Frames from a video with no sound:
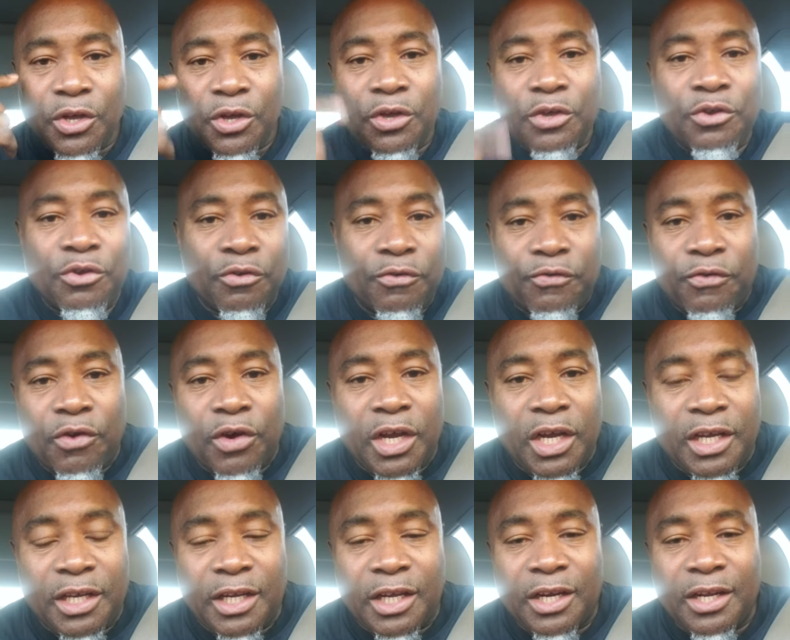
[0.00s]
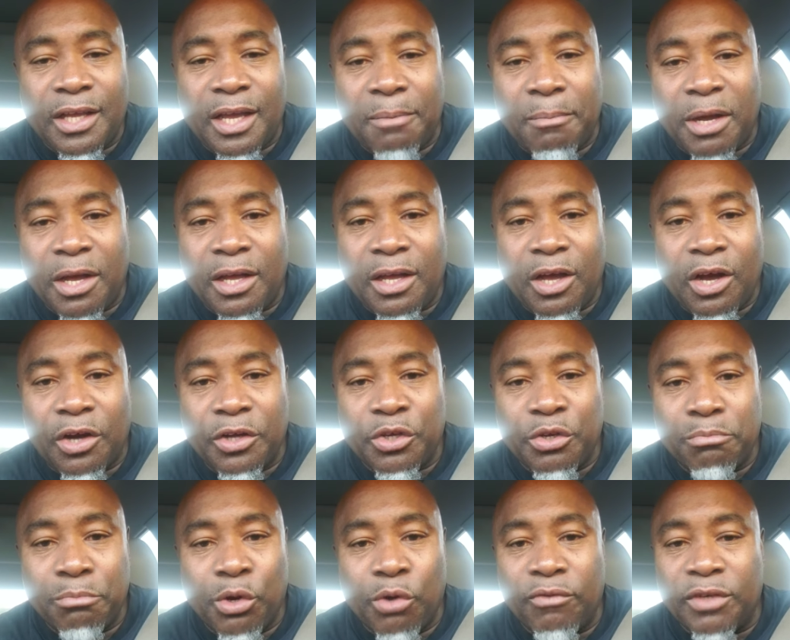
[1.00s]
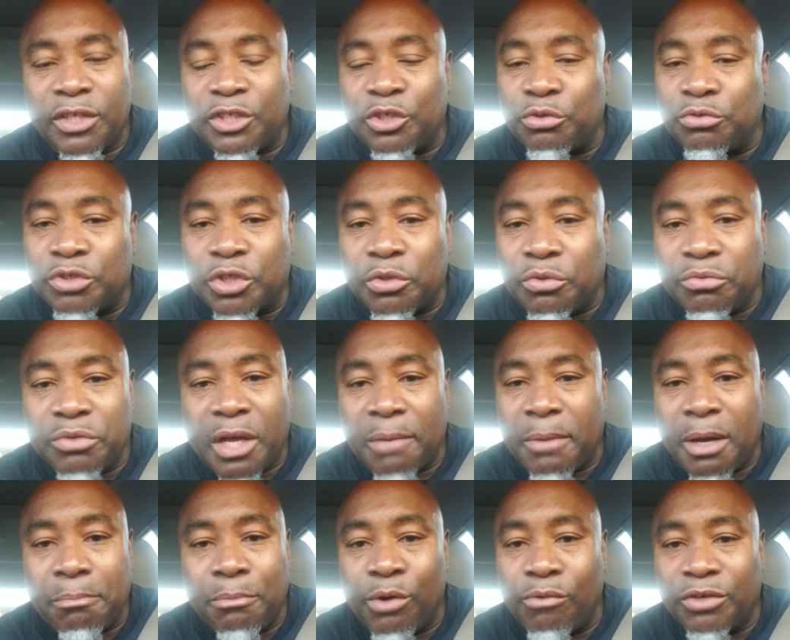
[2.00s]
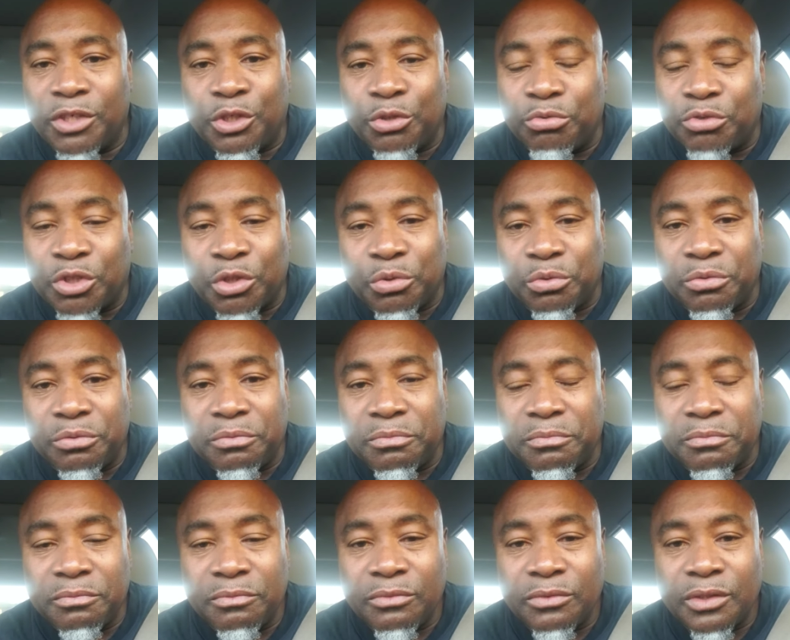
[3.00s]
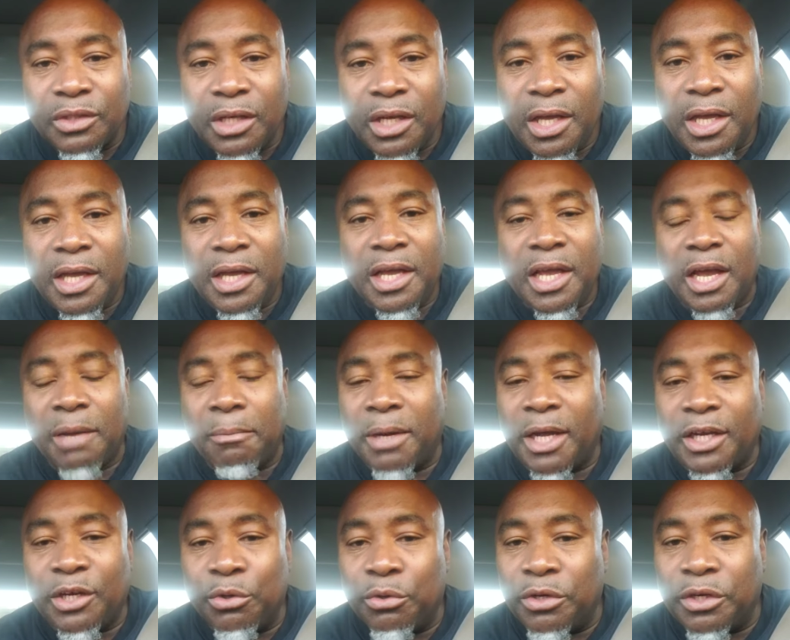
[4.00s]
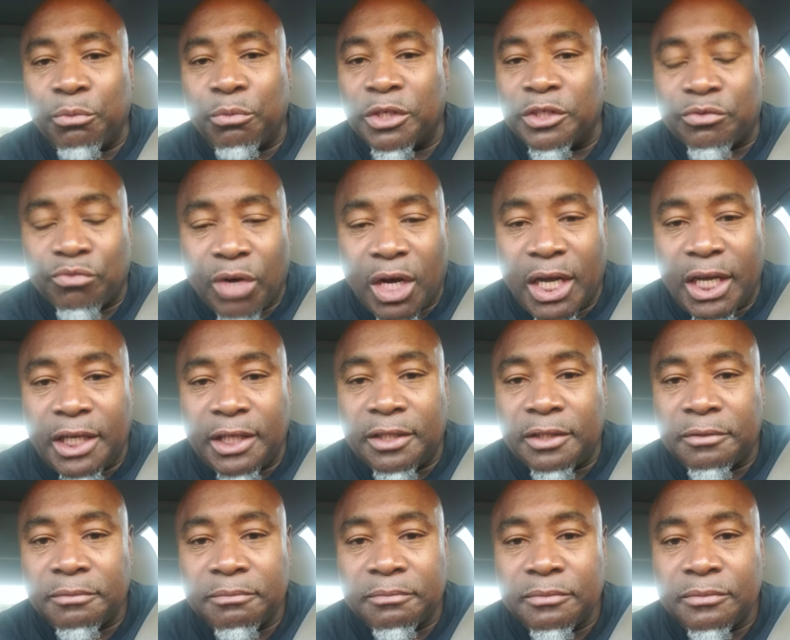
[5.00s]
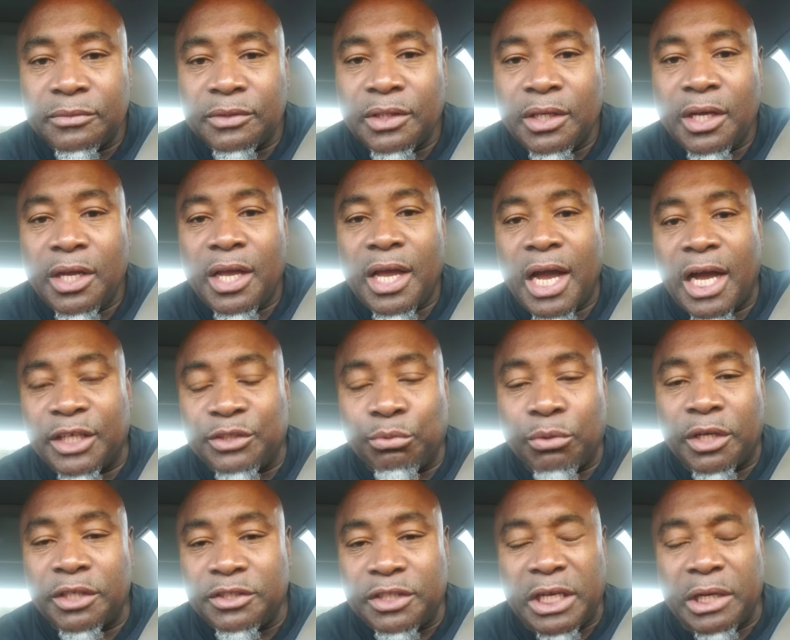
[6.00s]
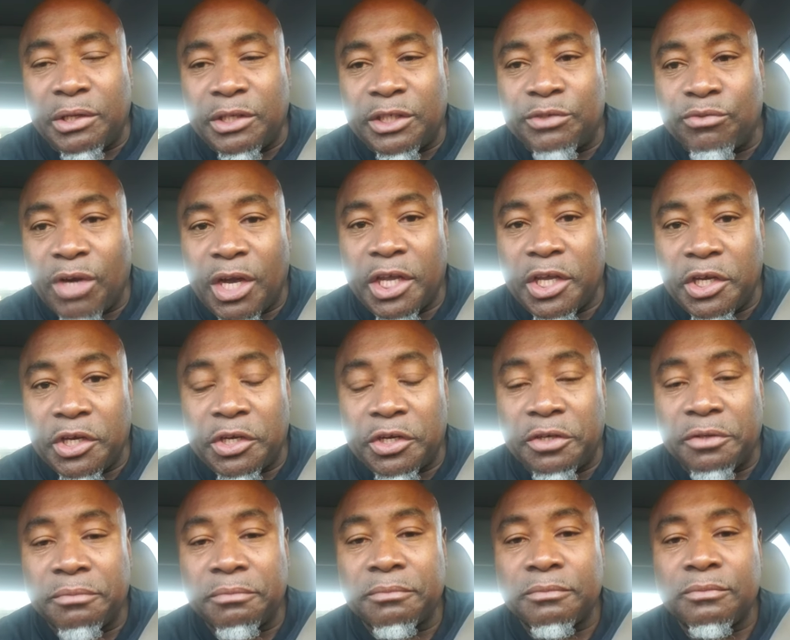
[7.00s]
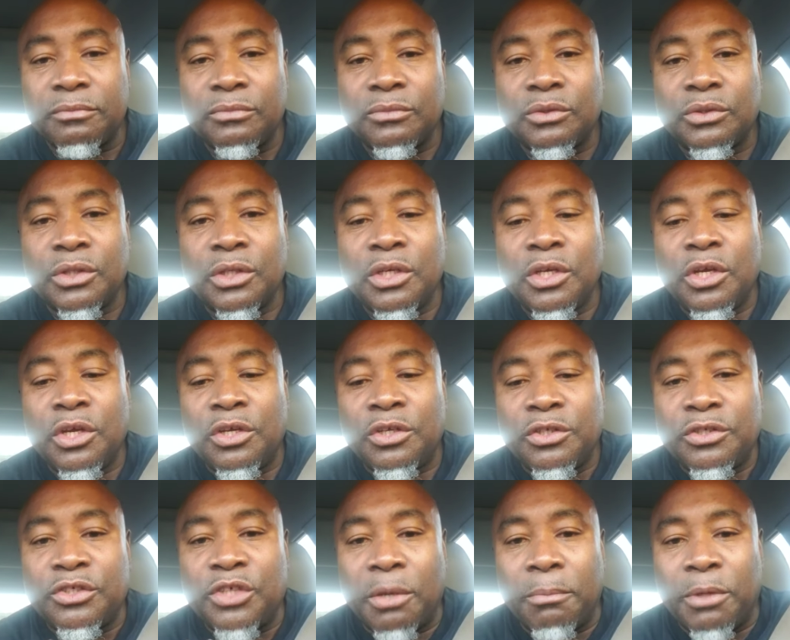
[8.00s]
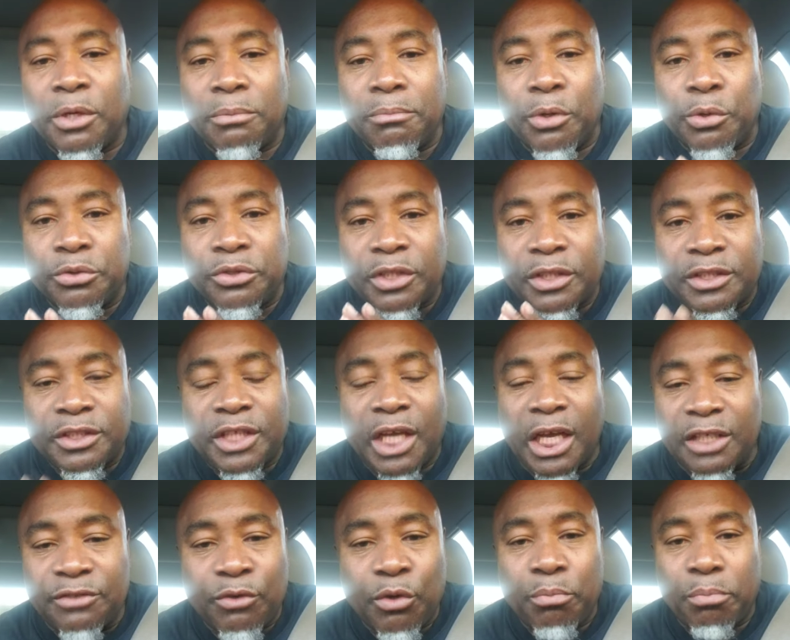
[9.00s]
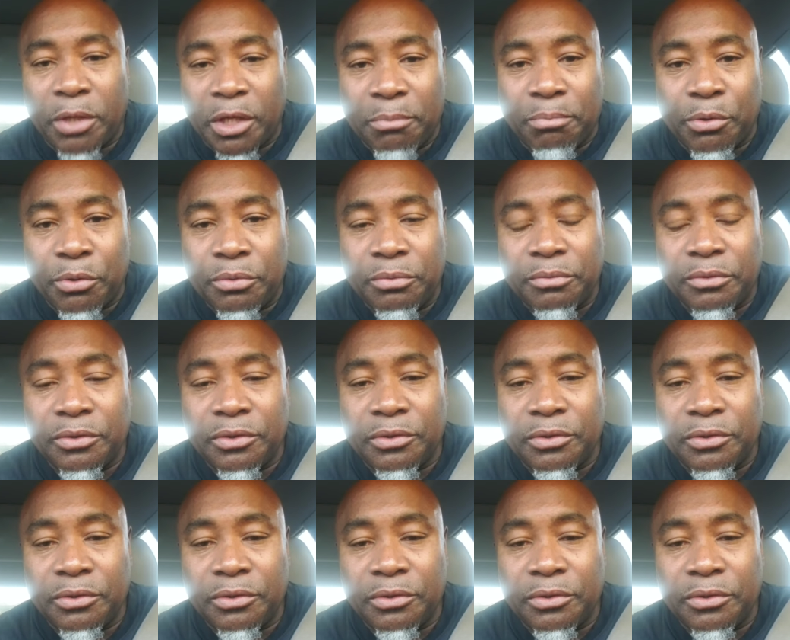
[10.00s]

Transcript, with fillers: You're afraid that am I are you moving too soon? Am I moving too soon? Am I doing what's right? I just want to say this right here. Some of the most successful people